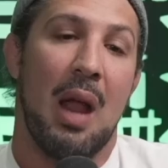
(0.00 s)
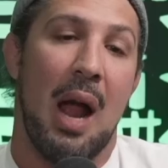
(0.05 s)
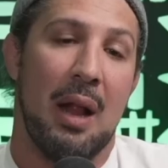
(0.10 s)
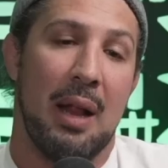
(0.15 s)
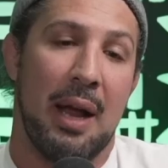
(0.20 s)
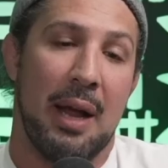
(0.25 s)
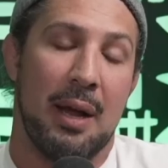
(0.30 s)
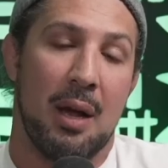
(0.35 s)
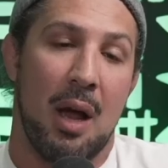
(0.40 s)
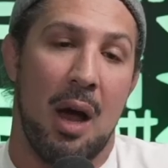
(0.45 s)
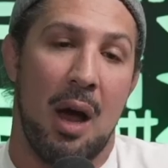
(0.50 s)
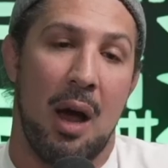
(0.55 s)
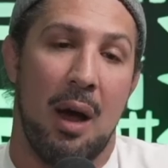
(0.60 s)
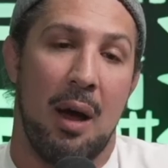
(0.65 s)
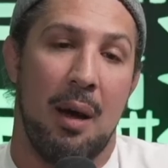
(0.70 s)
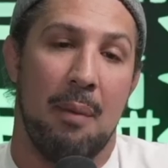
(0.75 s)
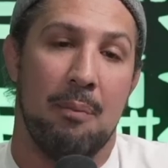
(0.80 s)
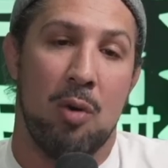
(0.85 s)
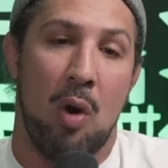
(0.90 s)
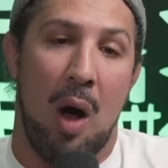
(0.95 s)
I like
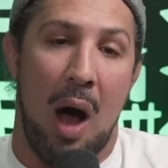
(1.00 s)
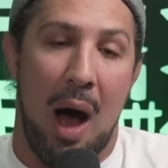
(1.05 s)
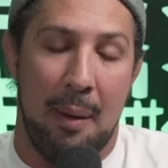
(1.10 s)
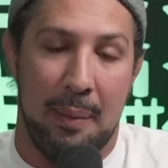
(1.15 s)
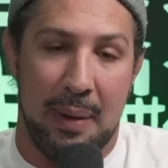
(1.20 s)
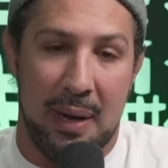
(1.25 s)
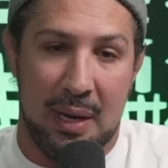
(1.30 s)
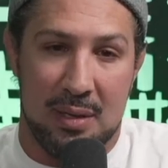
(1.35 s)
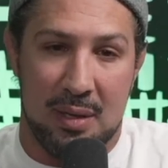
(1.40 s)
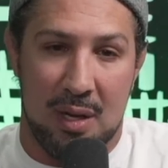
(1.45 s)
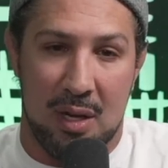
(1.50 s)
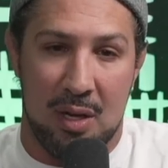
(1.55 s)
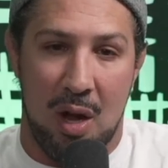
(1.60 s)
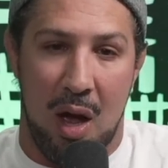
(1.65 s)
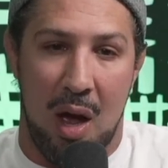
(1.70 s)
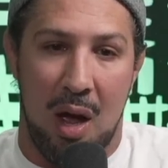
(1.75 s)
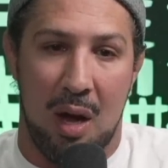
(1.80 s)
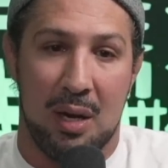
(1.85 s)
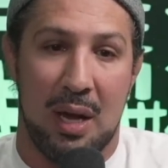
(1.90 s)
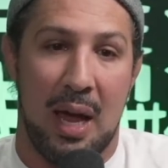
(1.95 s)
uh, Muhammad as the
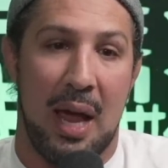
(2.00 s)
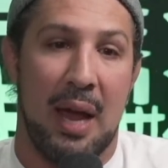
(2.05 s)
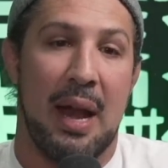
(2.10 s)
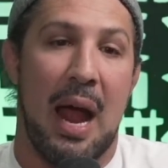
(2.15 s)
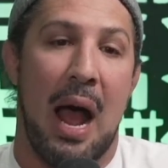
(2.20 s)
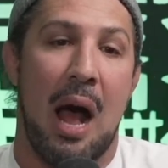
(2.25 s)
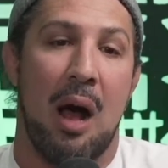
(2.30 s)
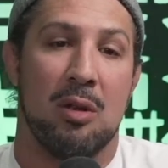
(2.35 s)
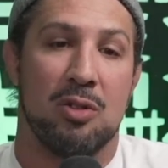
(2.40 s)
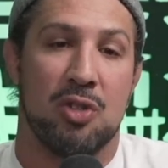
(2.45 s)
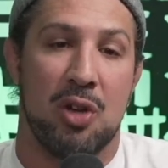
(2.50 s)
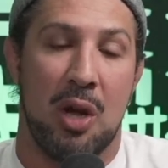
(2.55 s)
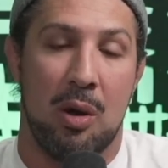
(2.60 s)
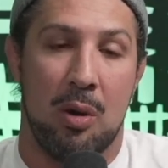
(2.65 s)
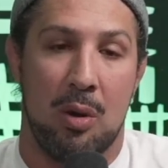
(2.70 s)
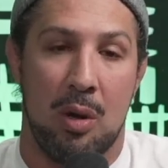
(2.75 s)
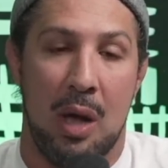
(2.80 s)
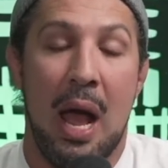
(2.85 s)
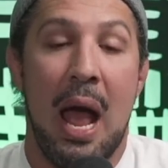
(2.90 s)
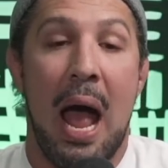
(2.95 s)
dog and
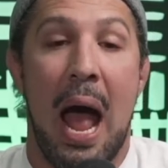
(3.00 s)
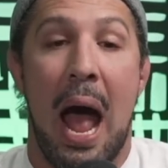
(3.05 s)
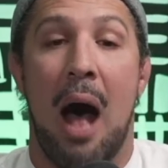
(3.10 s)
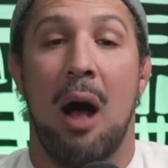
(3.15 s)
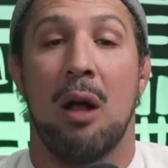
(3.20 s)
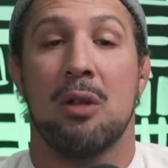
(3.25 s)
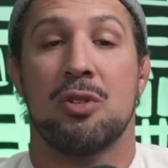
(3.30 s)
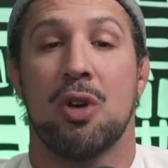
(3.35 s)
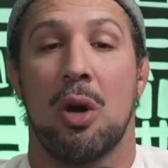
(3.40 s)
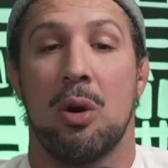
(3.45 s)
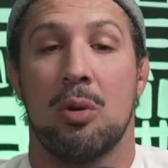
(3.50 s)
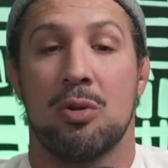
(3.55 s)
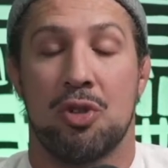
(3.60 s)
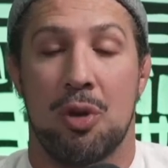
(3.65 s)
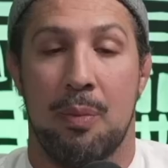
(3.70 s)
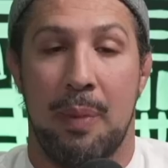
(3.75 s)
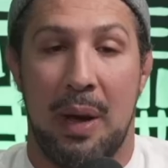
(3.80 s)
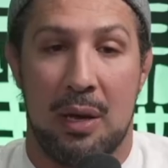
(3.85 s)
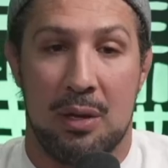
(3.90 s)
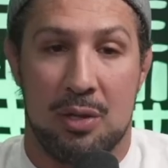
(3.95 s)
Aljo, Aljo
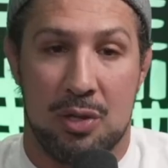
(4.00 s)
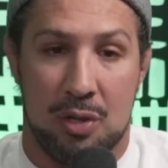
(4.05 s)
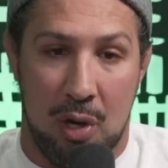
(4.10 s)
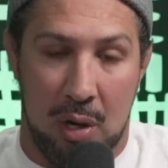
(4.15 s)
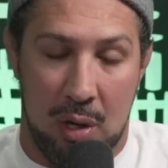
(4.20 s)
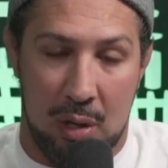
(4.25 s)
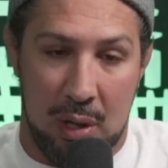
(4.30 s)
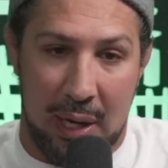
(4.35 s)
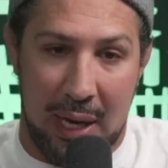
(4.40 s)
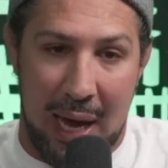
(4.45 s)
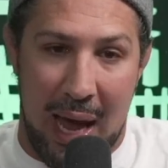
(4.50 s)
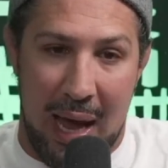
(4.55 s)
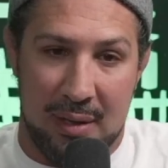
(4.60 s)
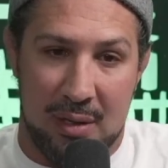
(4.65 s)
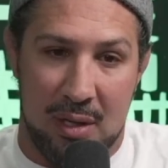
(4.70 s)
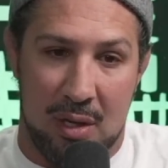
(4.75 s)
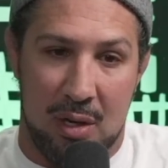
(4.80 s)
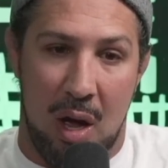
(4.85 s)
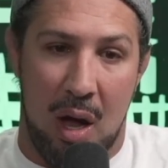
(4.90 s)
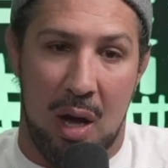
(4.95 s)
Jermaine Sterling
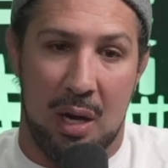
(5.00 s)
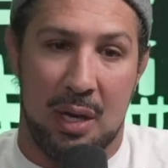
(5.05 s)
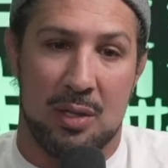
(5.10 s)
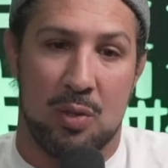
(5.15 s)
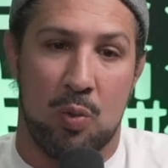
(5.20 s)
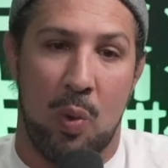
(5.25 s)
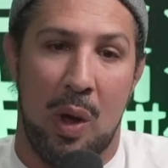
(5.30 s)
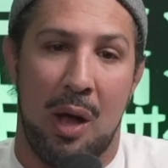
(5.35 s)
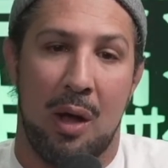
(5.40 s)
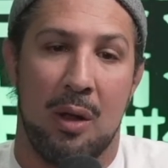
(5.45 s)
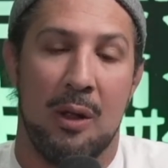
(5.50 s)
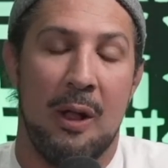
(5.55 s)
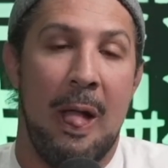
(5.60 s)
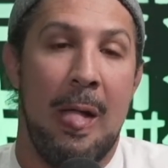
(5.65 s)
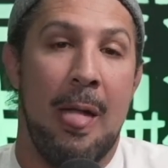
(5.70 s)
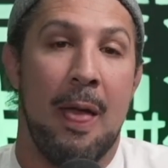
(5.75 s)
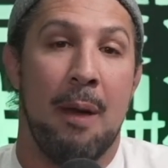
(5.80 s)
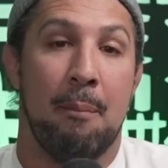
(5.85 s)
as the dog as well.